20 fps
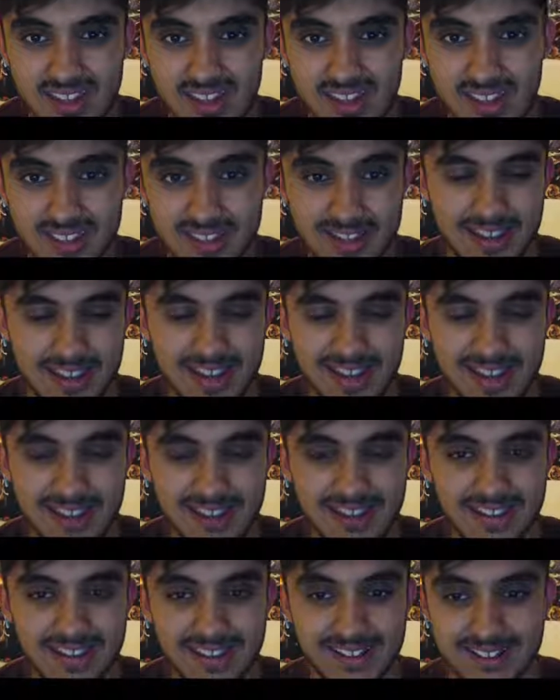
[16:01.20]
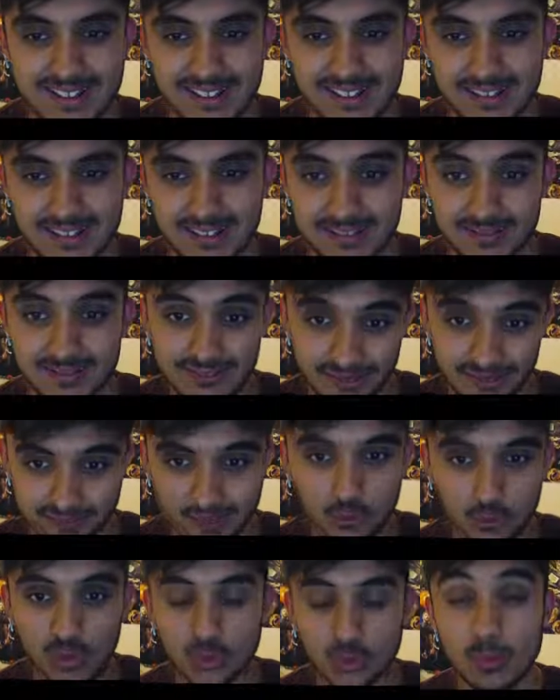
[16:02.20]
yeah,
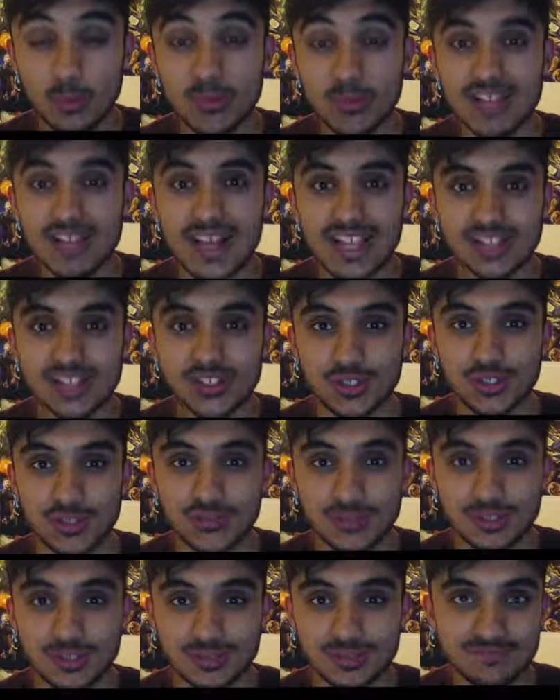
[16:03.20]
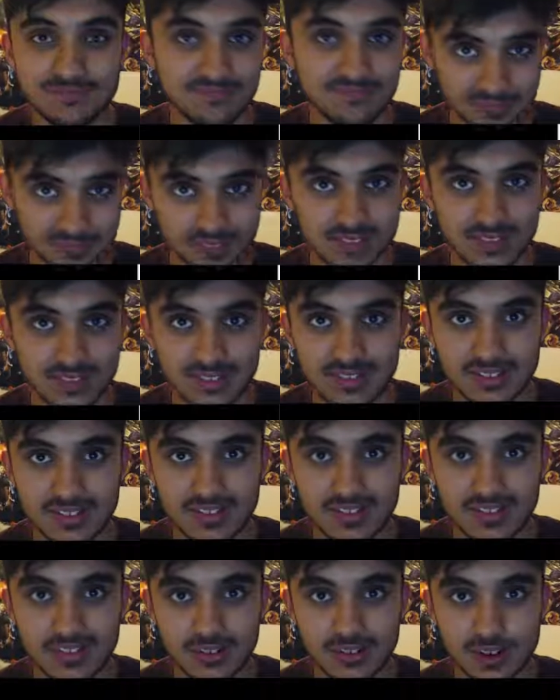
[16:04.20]
Wonder Woman as a good film.
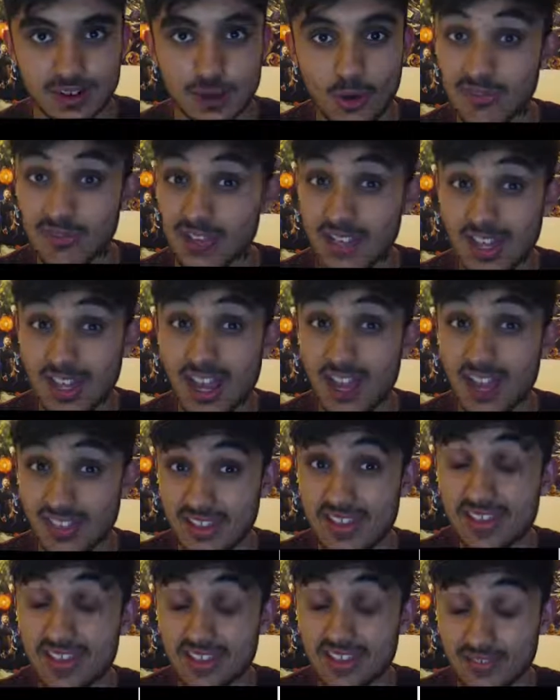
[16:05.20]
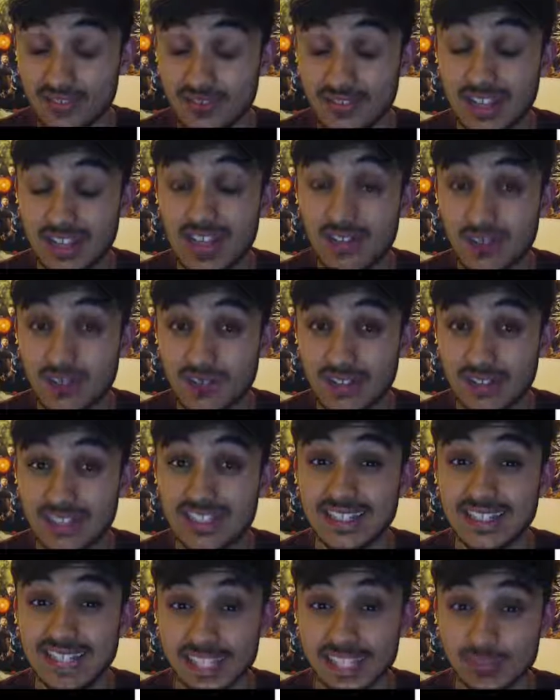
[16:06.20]
Hopefully, I think the
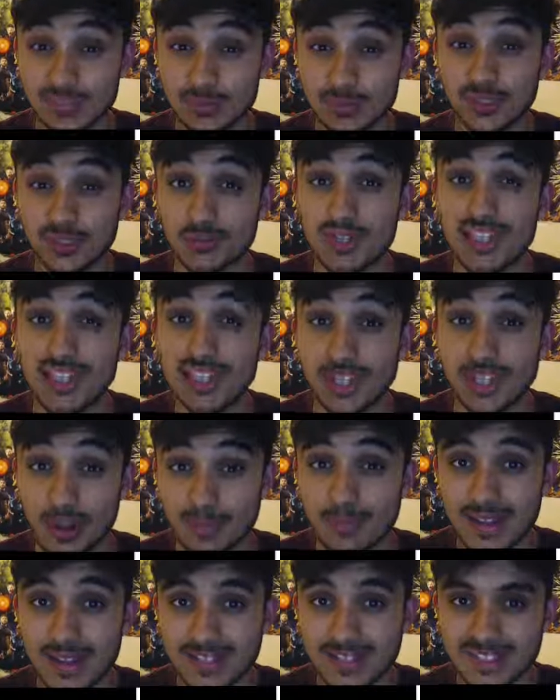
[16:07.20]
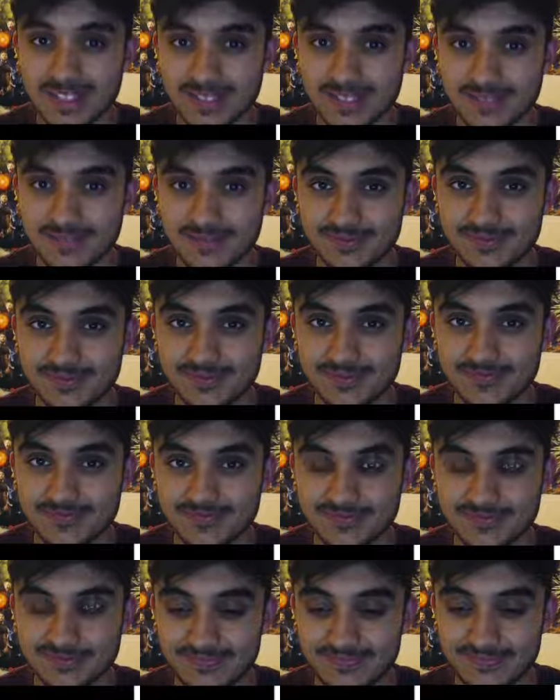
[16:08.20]
next film's going to be a lot better.
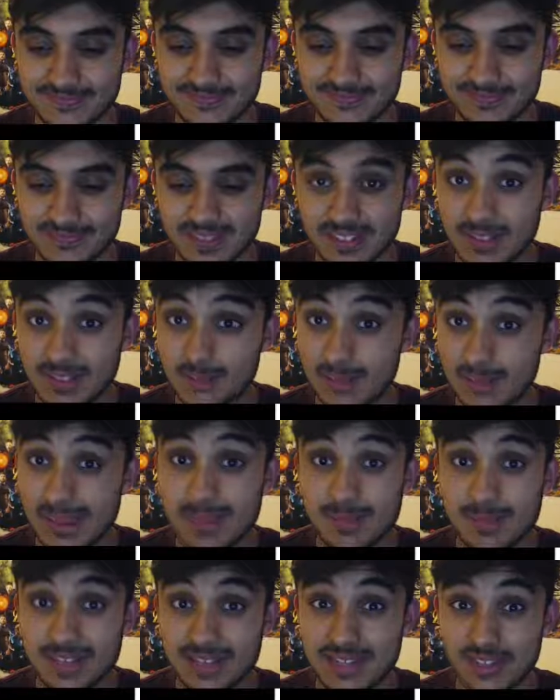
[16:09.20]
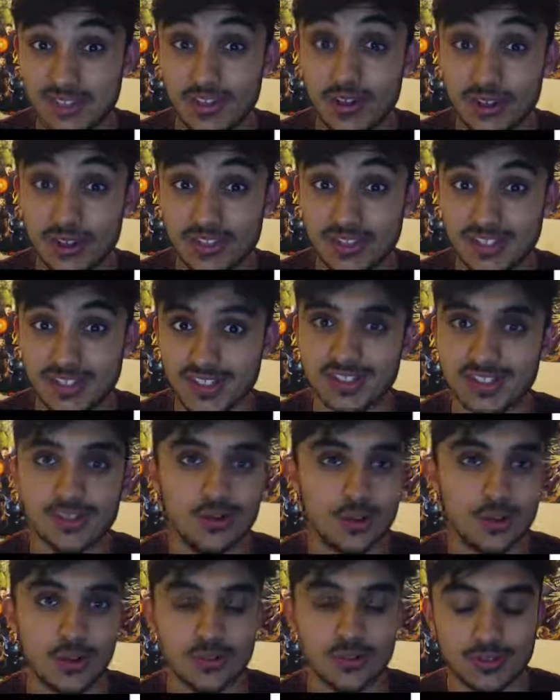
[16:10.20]
Maybe even God tier. Who
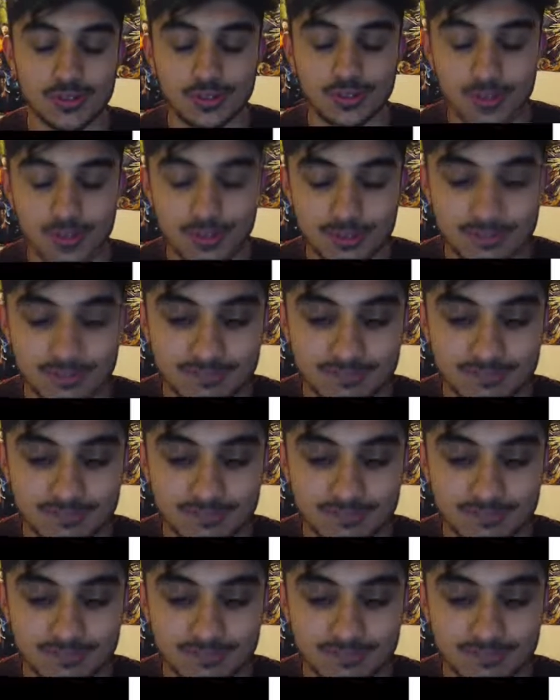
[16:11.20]
knows? Who knows?